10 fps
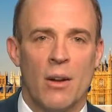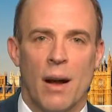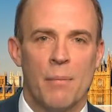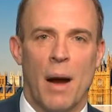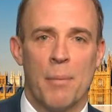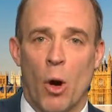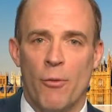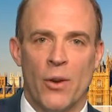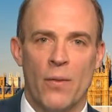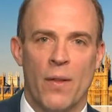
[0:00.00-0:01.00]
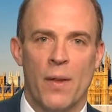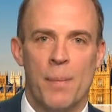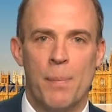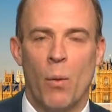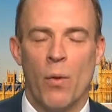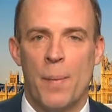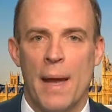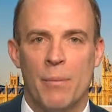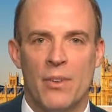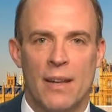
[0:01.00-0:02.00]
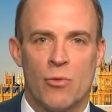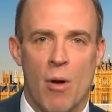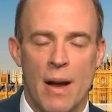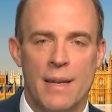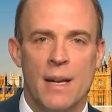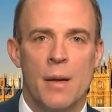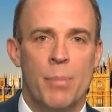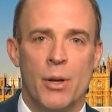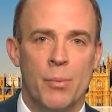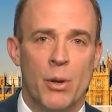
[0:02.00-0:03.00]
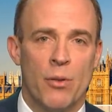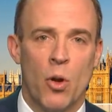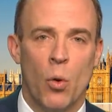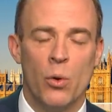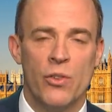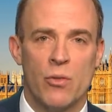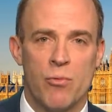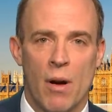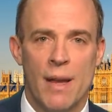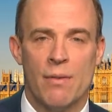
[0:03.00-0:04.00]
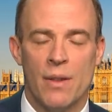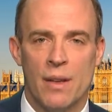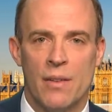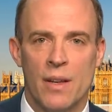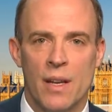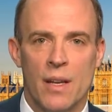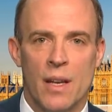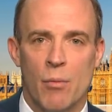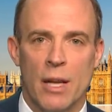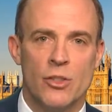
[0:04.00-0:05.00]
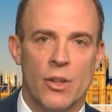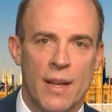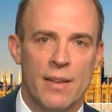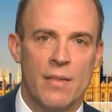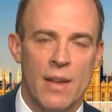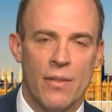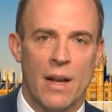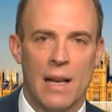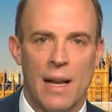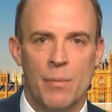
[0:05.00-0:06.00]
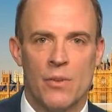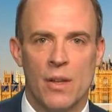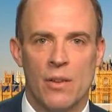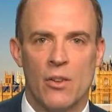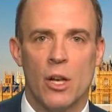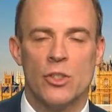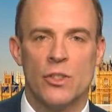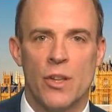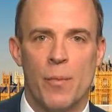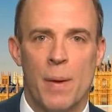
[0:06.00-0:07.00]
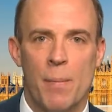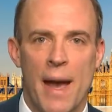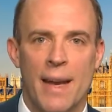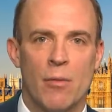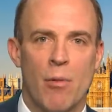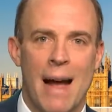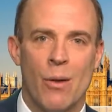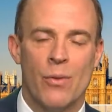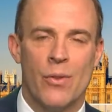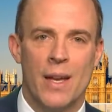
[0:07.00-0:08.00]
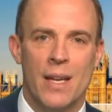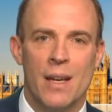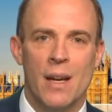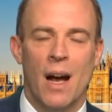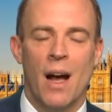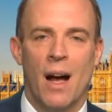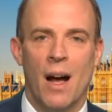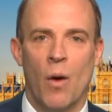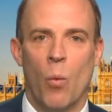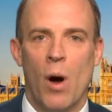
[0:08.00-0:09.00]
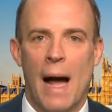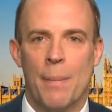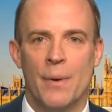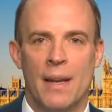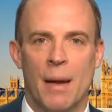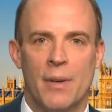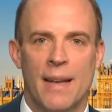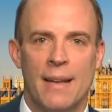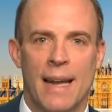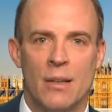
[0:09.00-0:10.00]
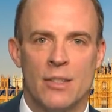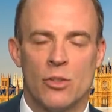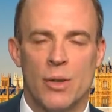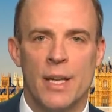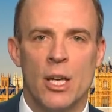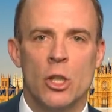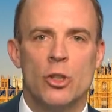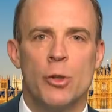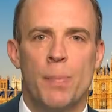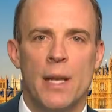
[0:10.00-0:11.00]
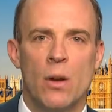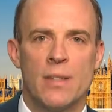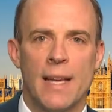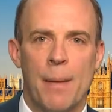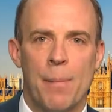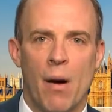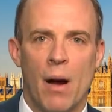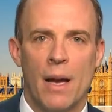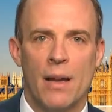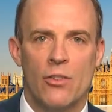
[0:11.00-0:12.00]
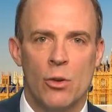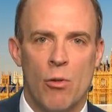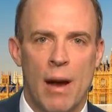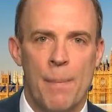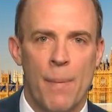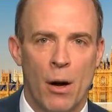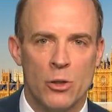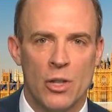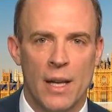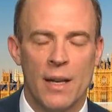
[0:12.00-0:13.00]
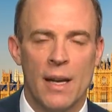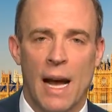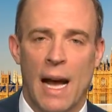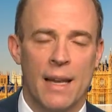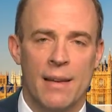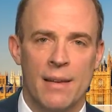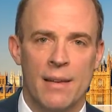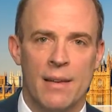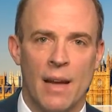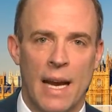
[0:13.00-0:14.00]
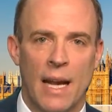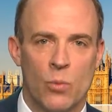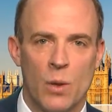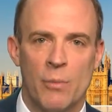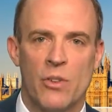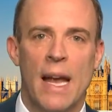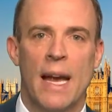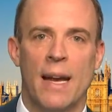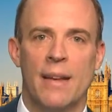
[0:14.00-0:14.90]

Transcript: look, I'm, I'm confident that the, what the PM said is right, but, but of course it's right that in relation to this and the other claims and assertions that have been made around the uh, what happened in number 10 Downing Street should be looked at by Sue Gray impartially. And I guess what I'm saying